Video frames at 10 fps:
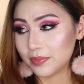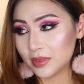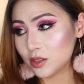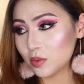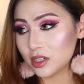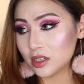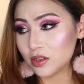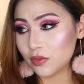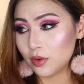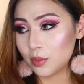This one does
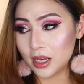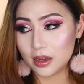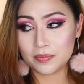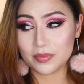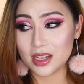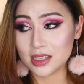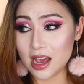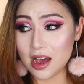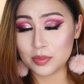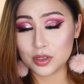it for me. It's
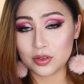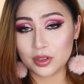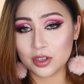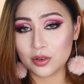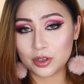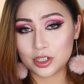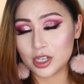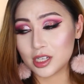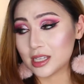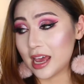absolutely
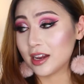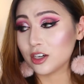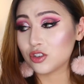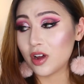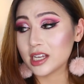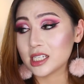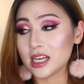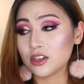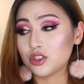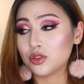gorgeous, and it dries
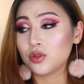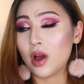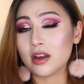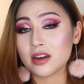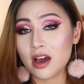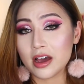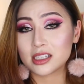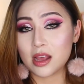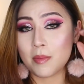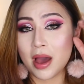down to a
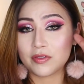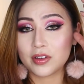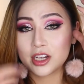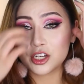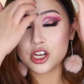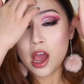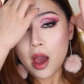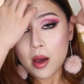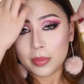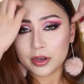nice matte finish,
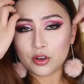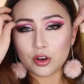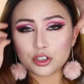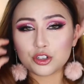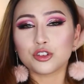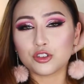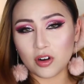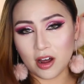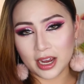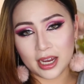but not too
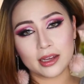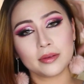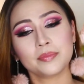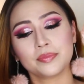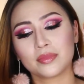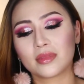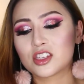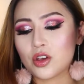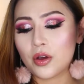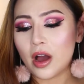drying.
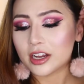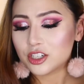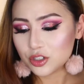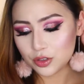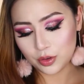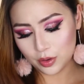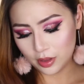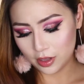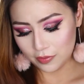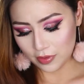So I do
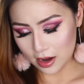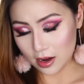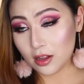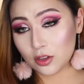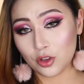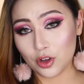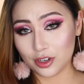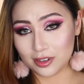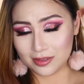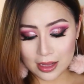love that a lot.
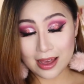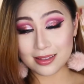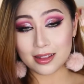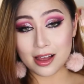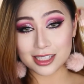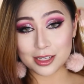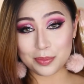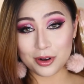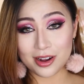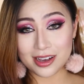And the last lip
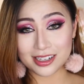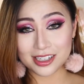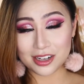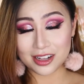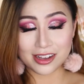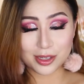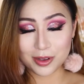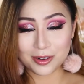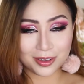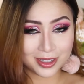product, last
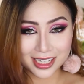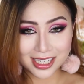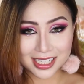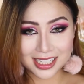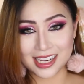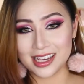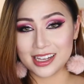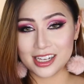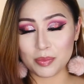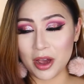but not least,
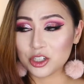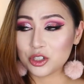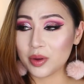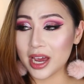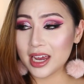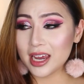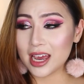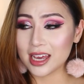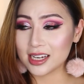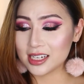is by Jouer,
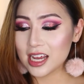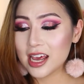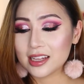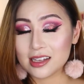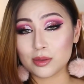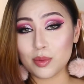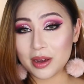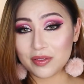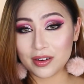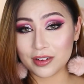and this is my
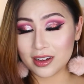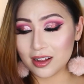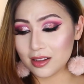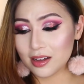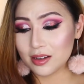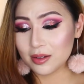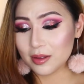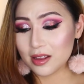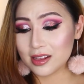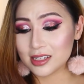favorite color.
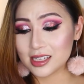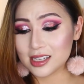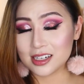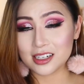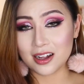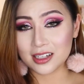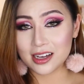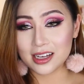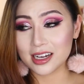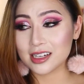This is in
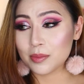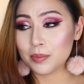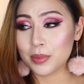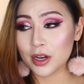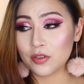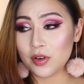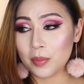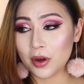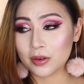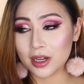Dahlia. It is a bit of a
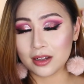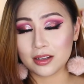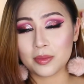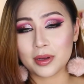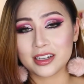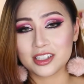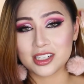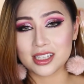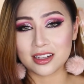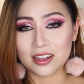bold color, but I
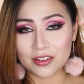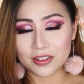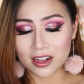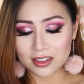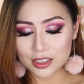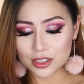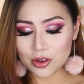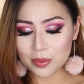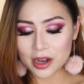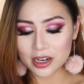just love colors
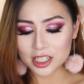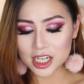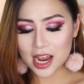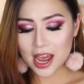so much.